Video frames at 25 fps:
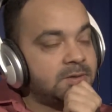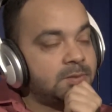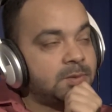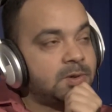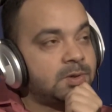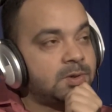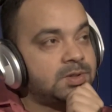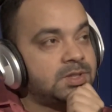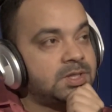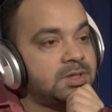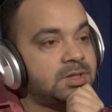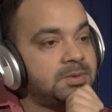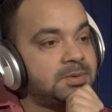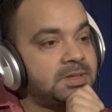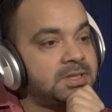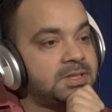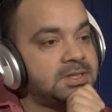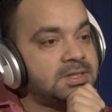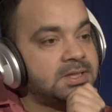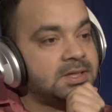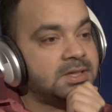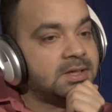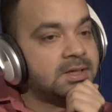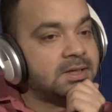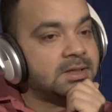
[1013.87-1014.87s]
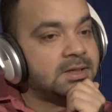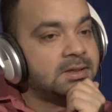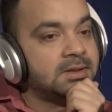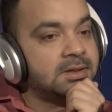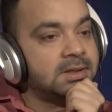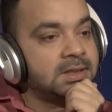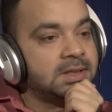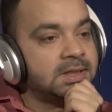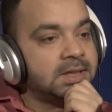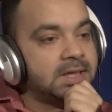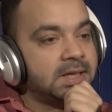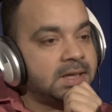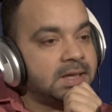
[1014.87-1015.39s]
about dementia
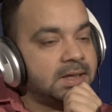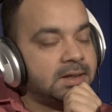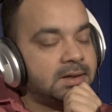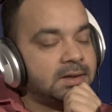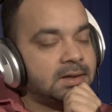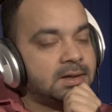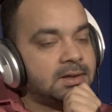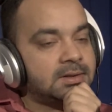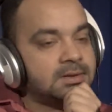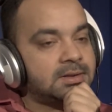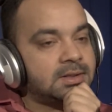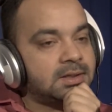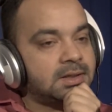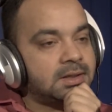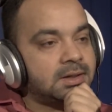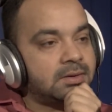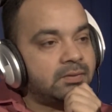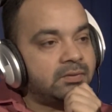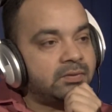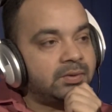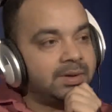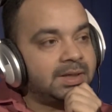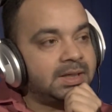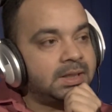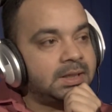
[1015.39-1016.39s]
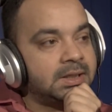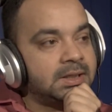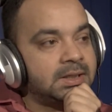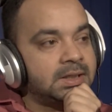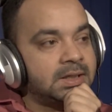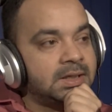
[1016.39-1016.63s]
and art therapy.